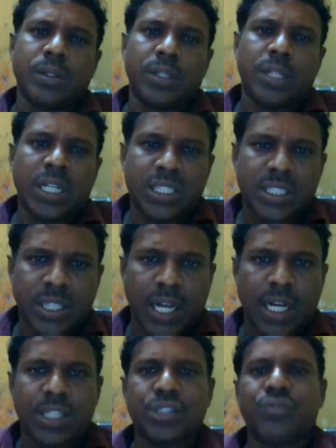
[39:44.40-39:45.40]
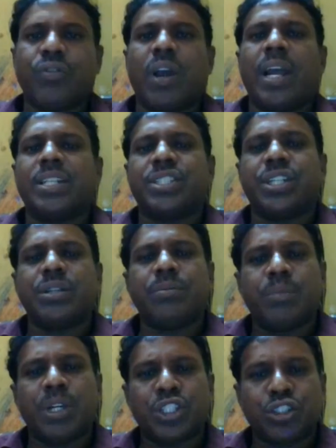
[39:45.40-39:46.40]
That
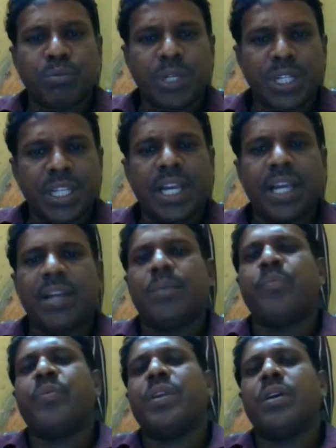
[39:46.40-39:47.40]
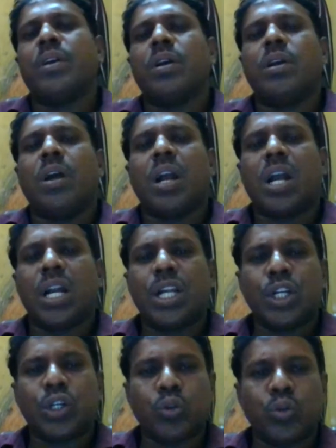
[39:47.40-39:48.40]
satisfaction must be there.
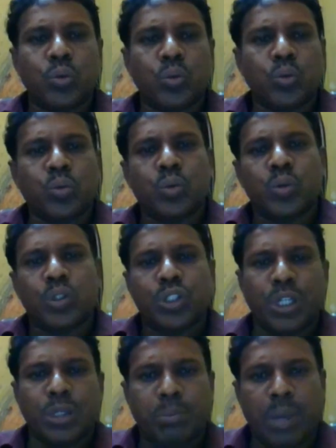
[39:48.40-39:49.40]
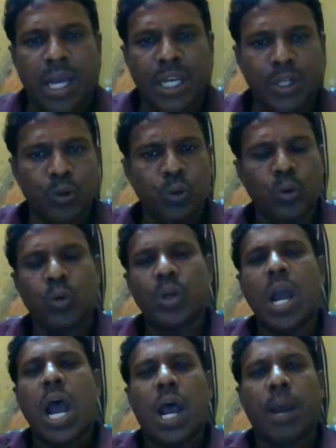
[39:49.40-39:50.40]
According to the Pareto
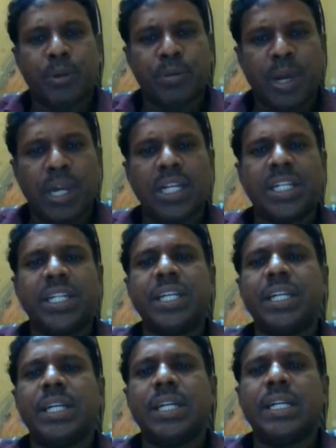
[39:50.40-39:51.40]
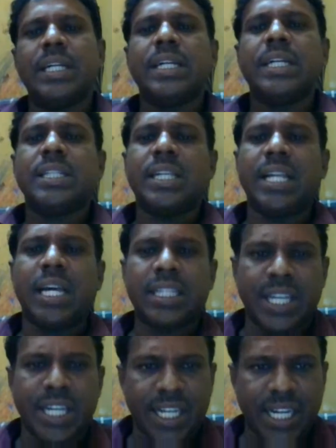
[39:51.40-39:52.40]
optimality, there
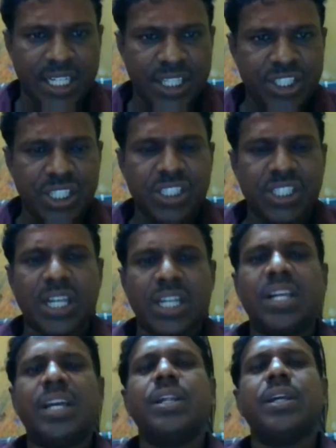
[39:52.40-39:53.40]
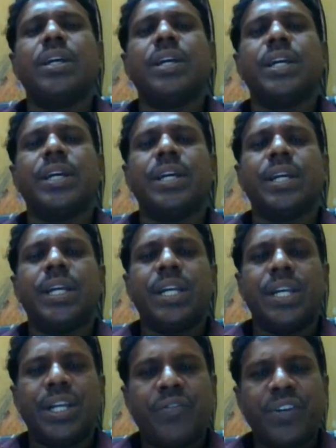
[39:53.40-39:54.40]
are three conditions are there.
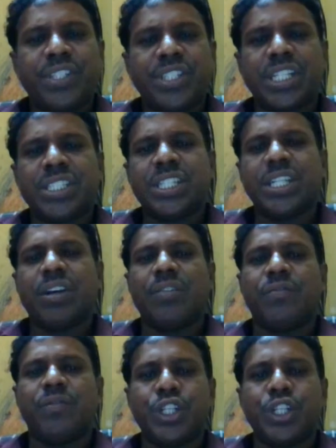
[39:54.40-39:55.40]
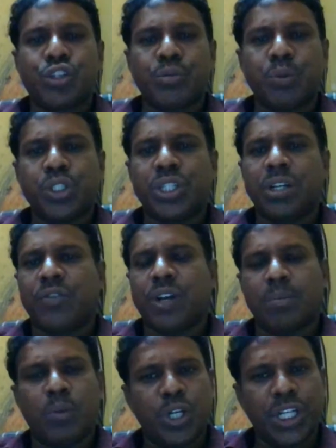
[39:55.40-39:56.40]
Efficiency of distribution of
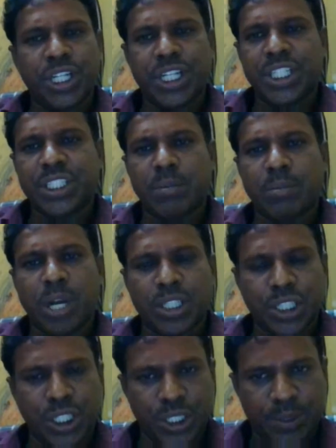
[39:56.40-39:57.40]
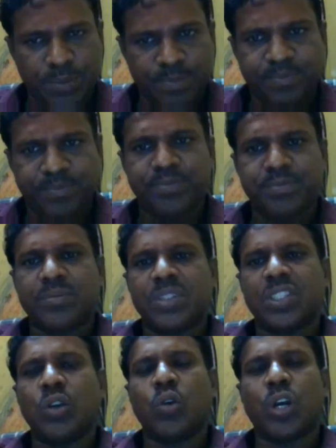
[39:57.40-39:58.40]
commodities among the
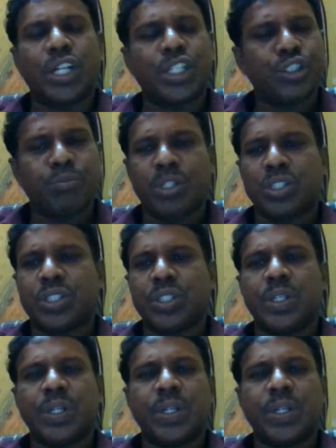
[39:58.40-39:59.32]
consumers.